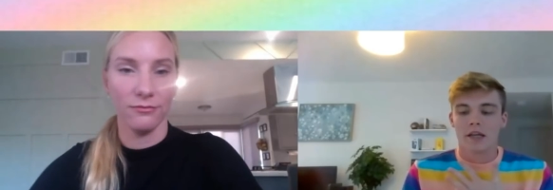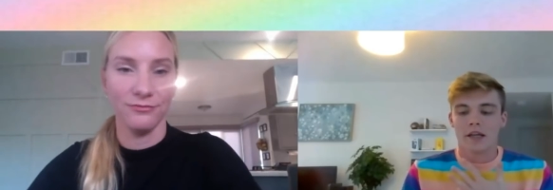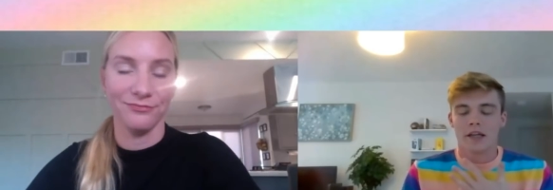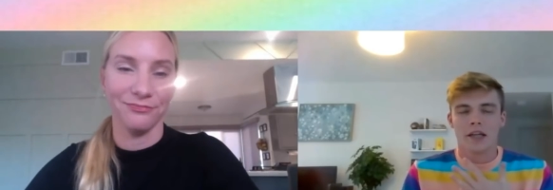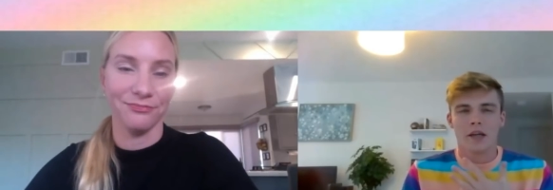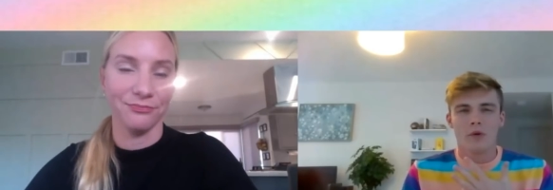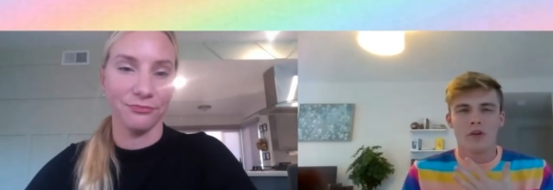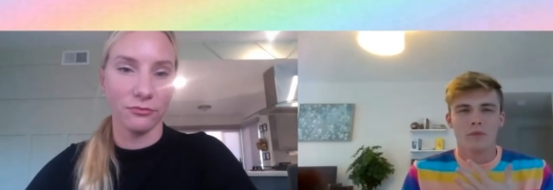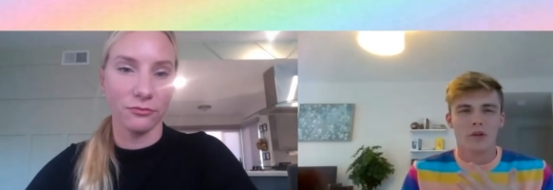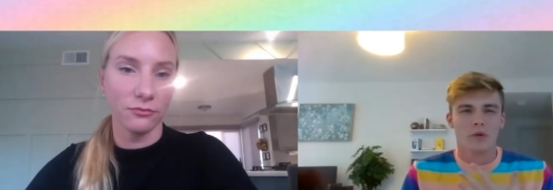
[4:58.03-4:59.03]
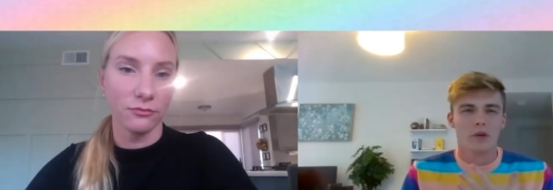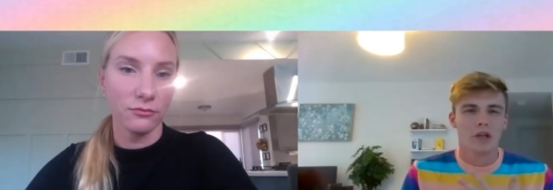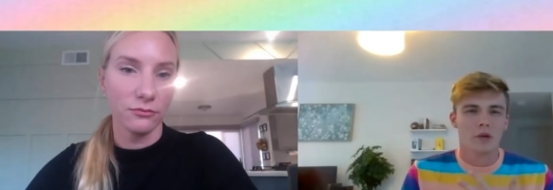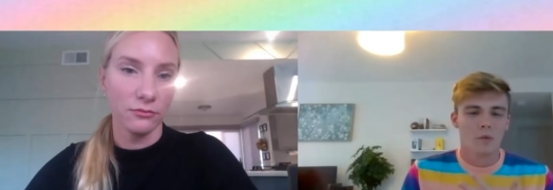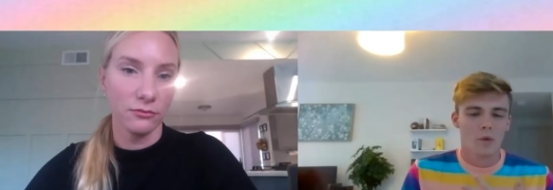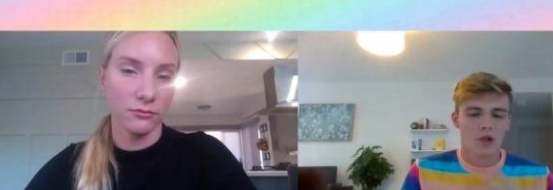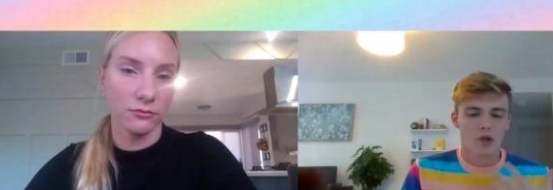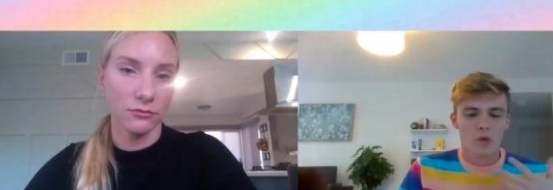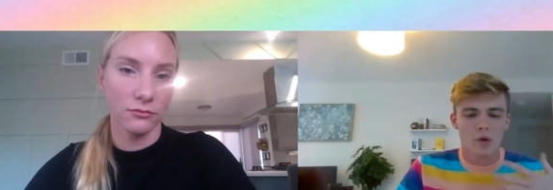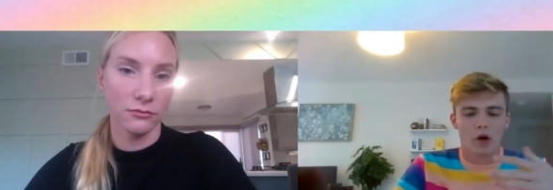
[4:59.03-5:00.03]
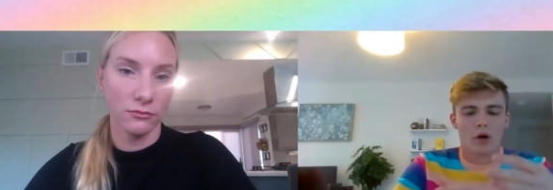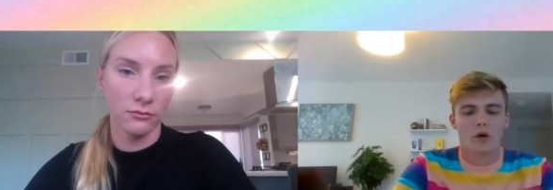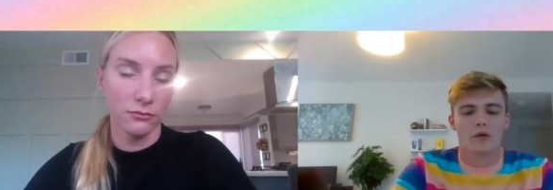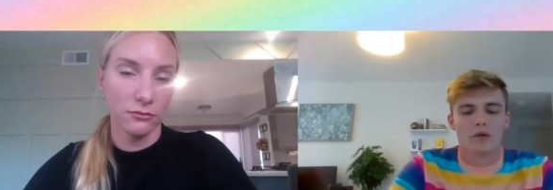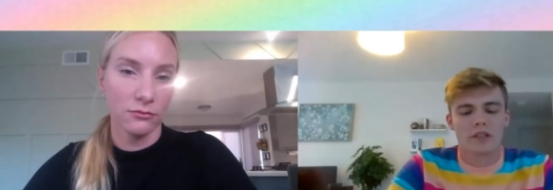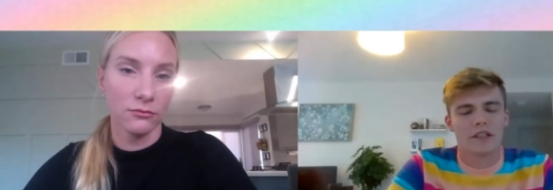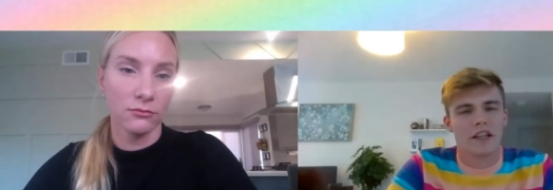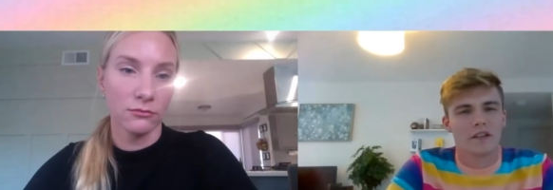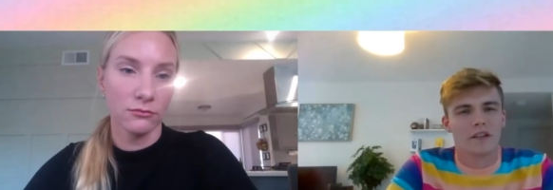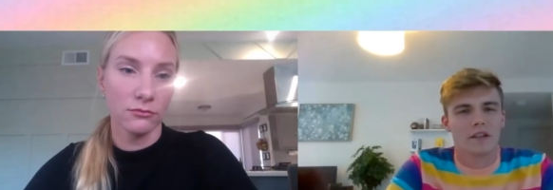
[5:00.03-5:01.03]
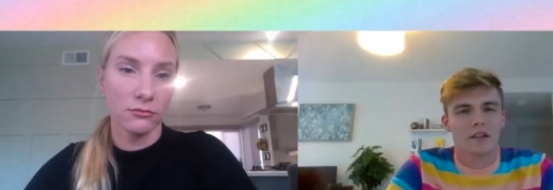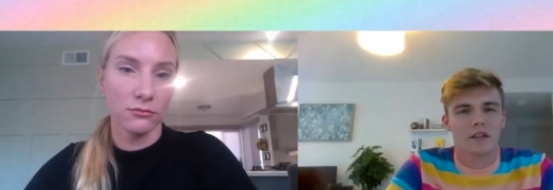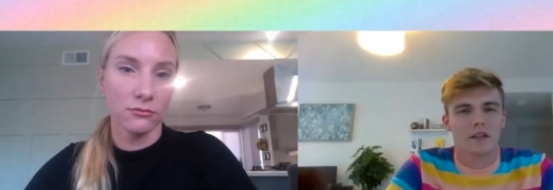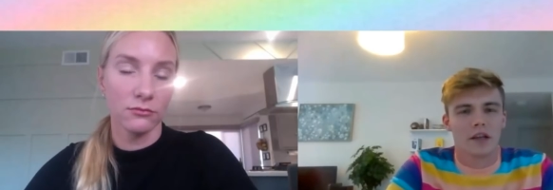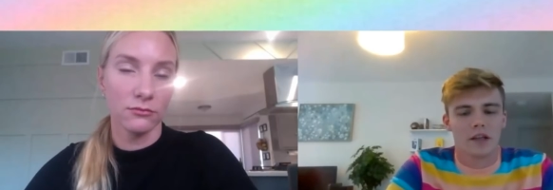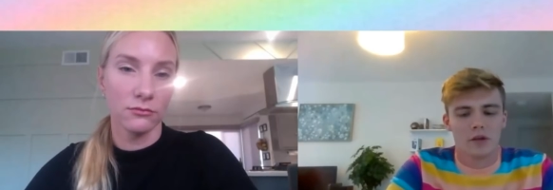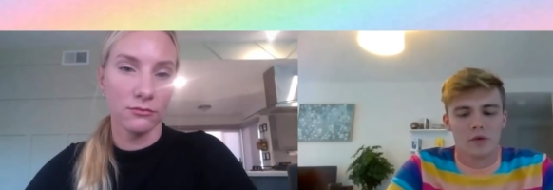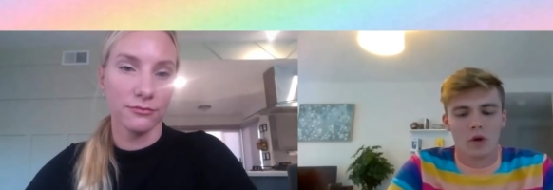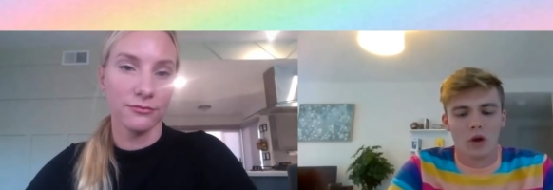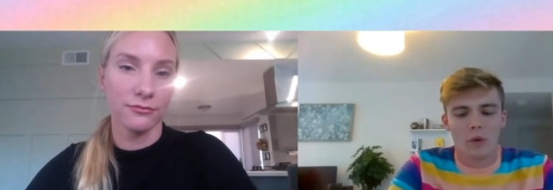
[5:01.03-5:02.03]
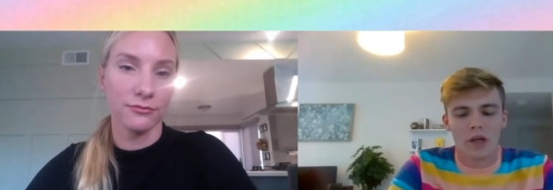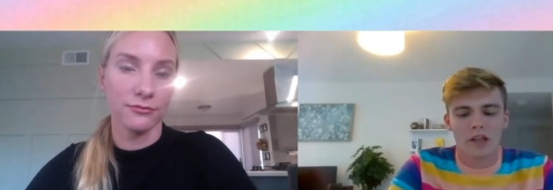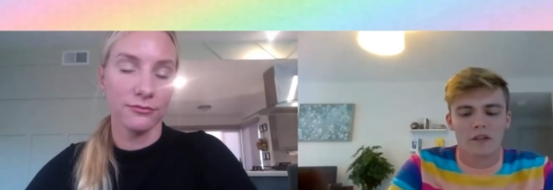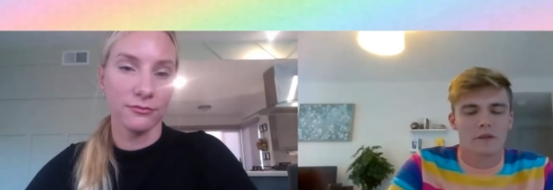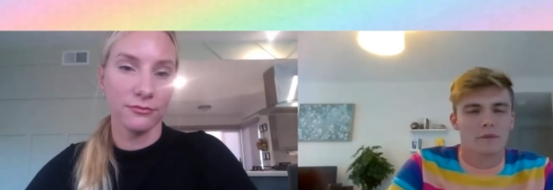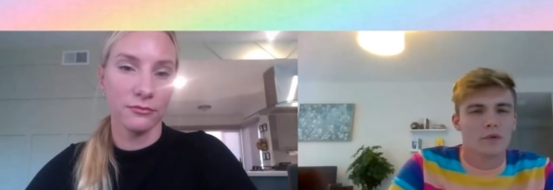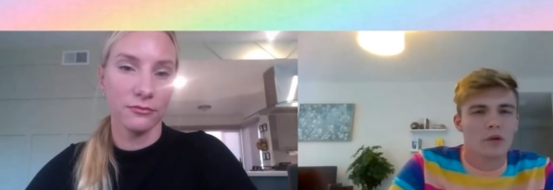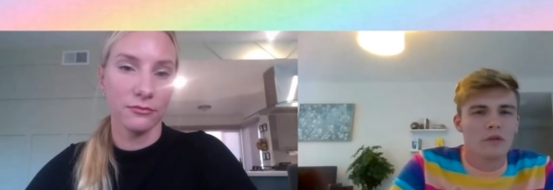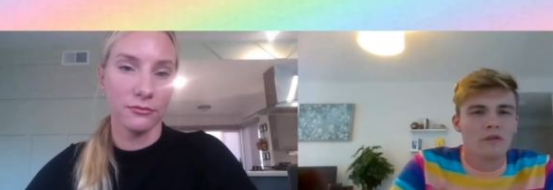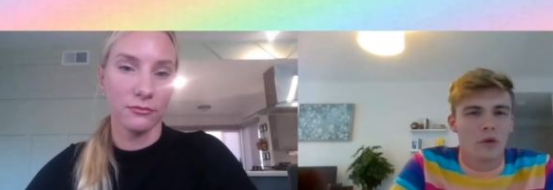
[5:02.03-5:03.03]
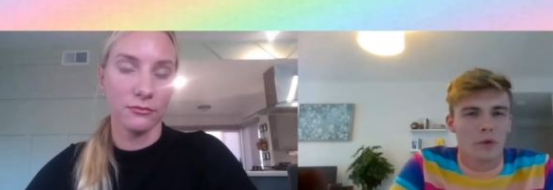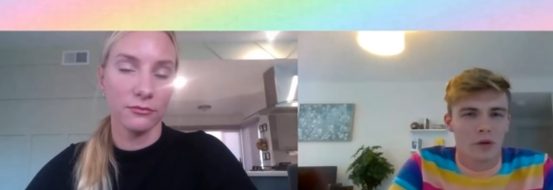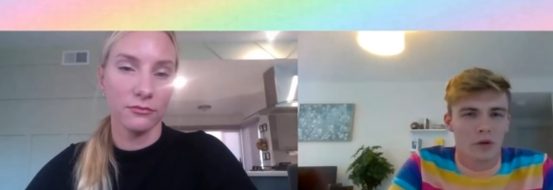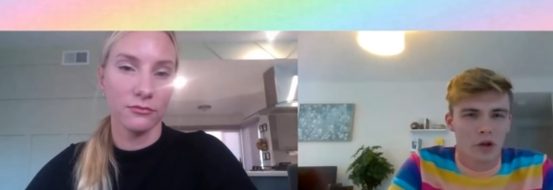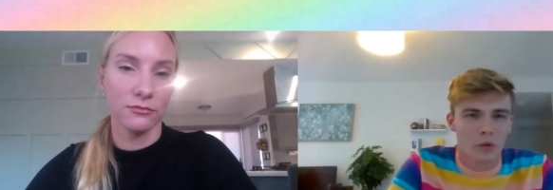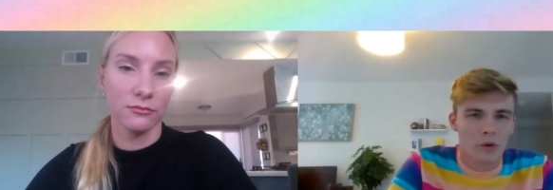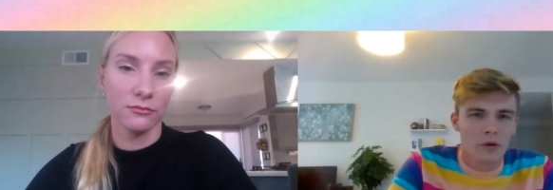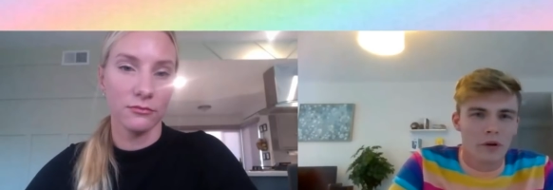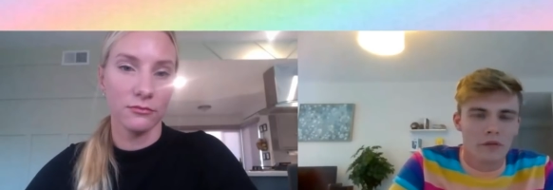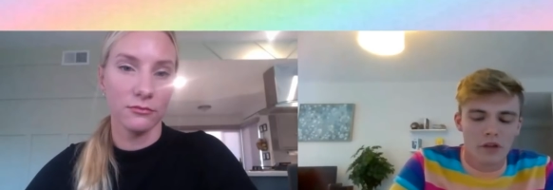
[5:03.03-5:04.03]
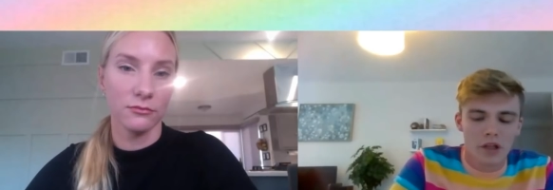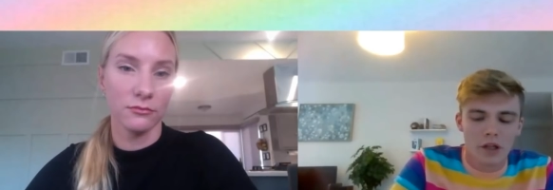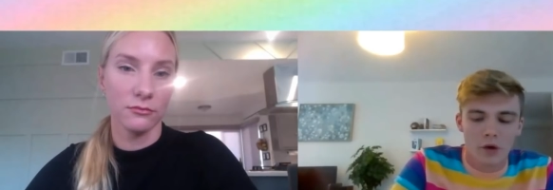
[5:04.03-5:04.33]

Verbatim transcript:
Speaker 1: and I was wondering, when you are dancing, are you always, you know, following a choreography,